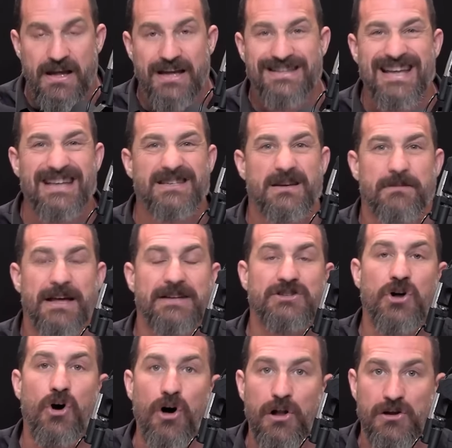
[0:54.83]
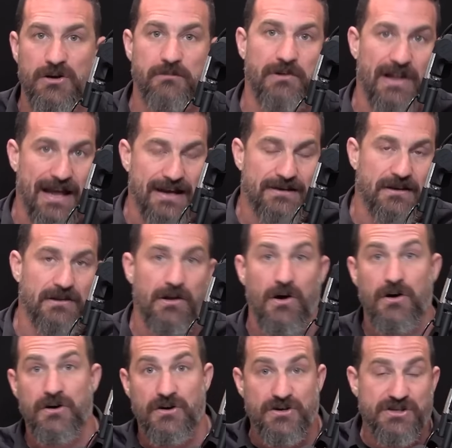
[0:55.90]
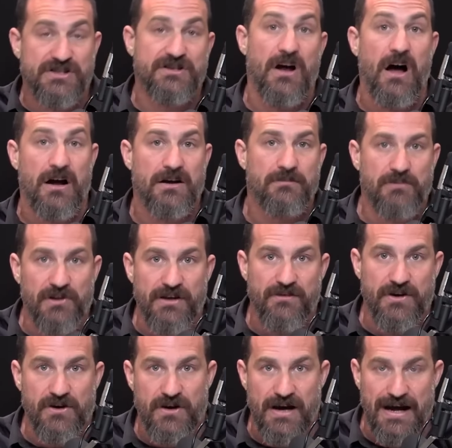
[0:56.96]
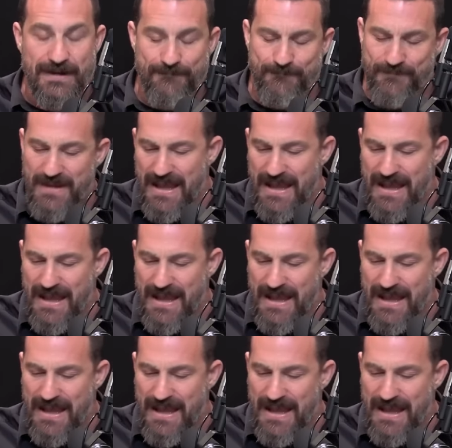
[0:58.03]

it tends to be a taller plant, a longer stalk, believe it or not,